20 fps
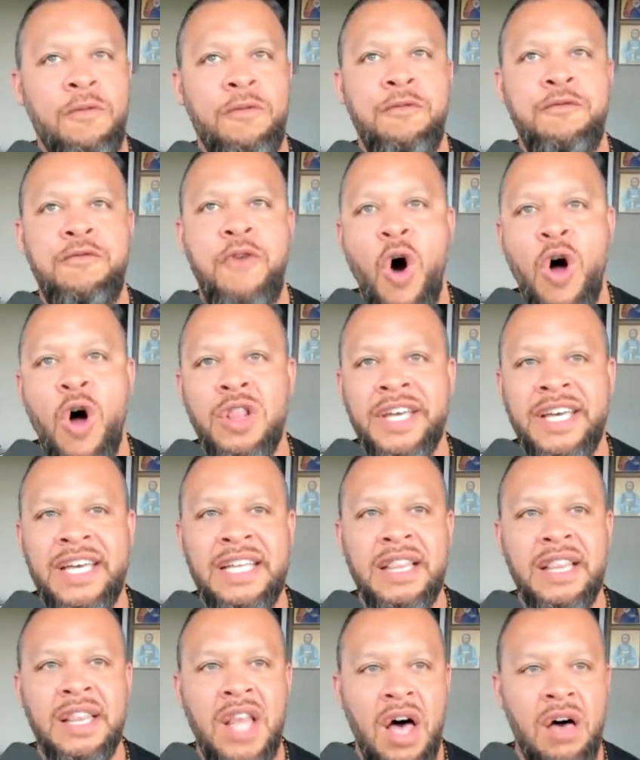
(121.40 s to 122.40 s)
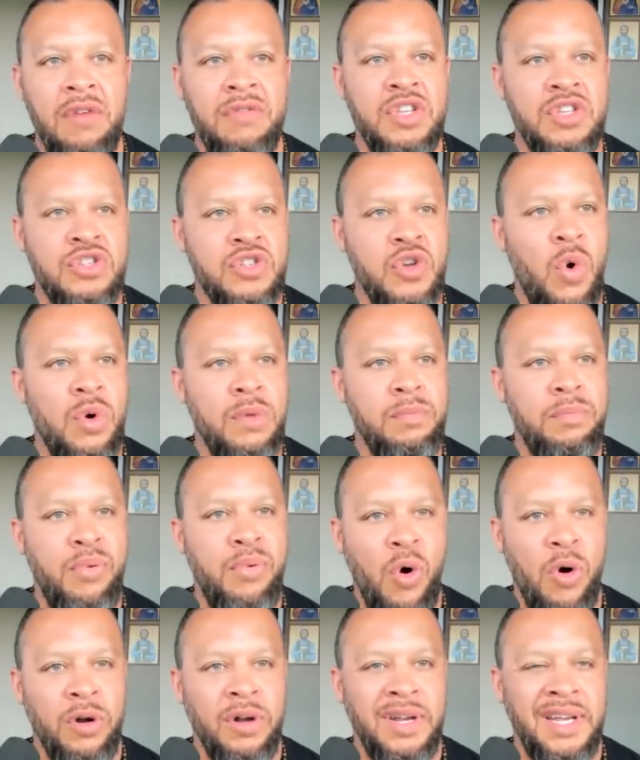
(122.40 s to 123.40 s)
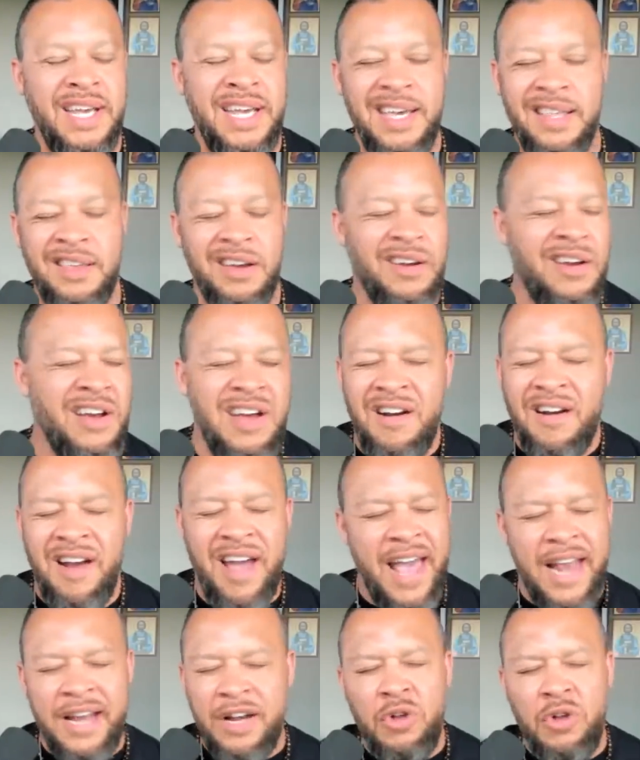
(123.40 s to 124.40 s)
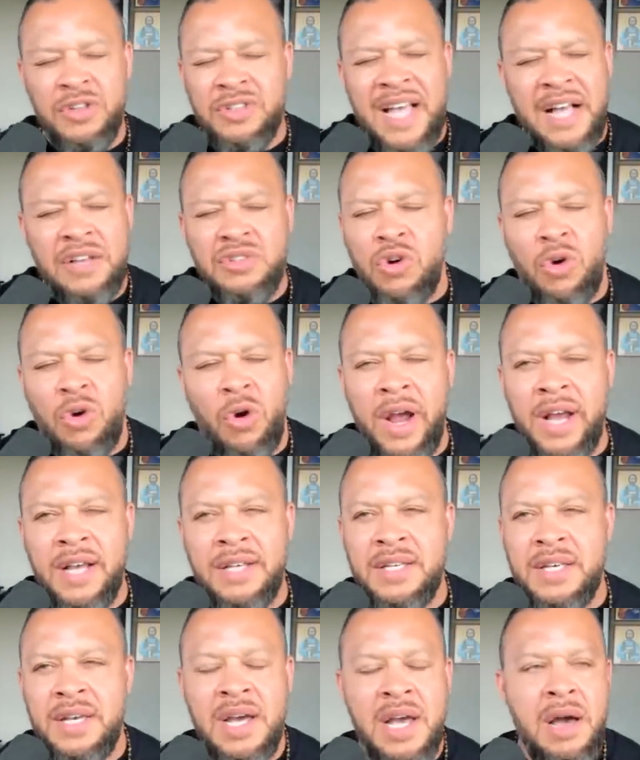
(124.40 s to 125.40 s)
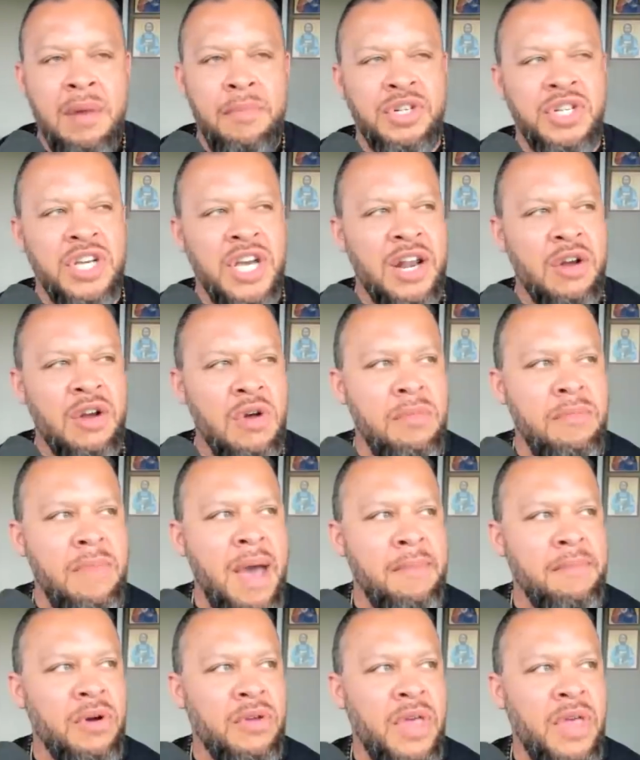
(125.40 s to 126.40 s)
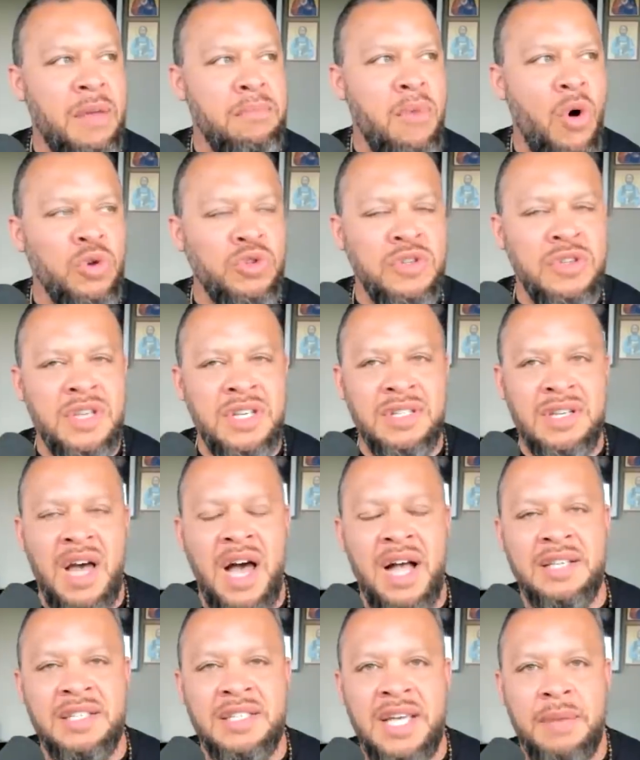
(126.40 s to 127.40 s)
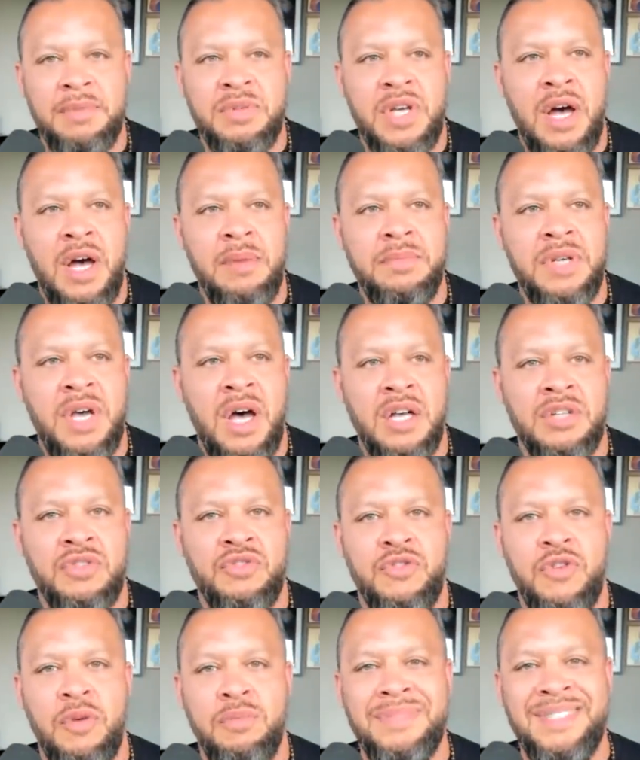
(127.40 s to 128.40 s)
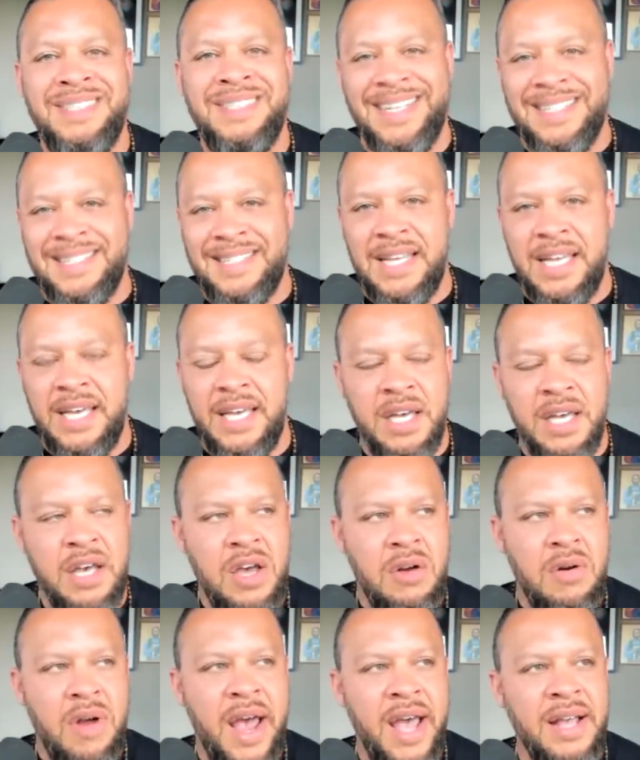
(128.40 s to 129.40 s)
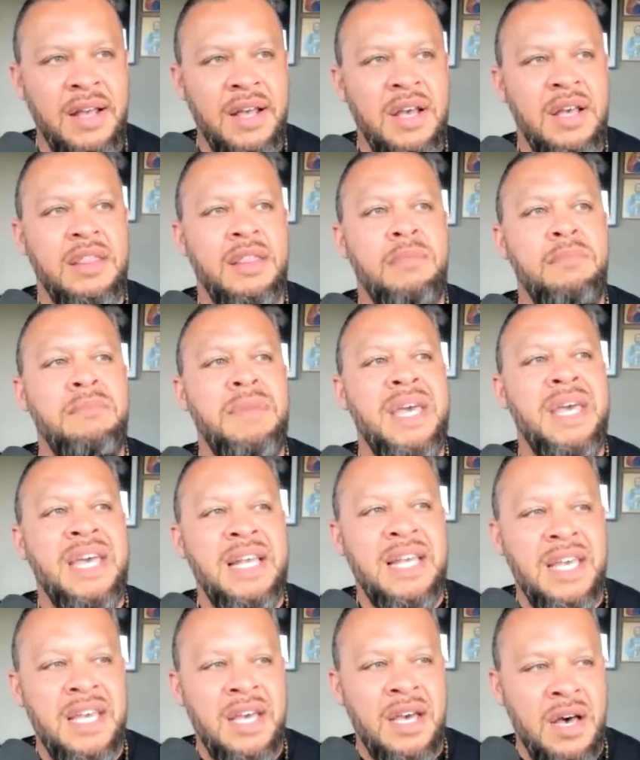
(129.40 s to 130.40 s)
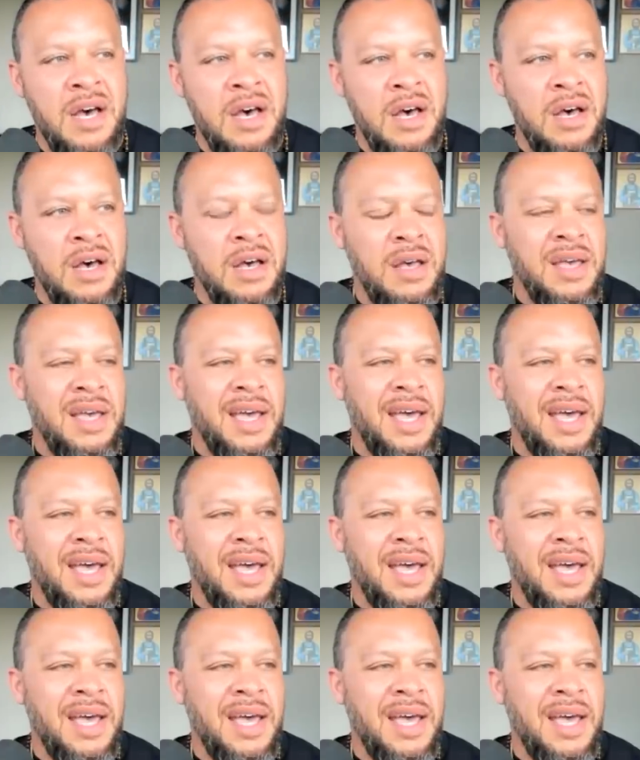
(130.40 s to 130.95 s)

falling in love is so important either, right? I know this sounds crazy, but you got to remember that most of these concepts come to us from Disney, right? The media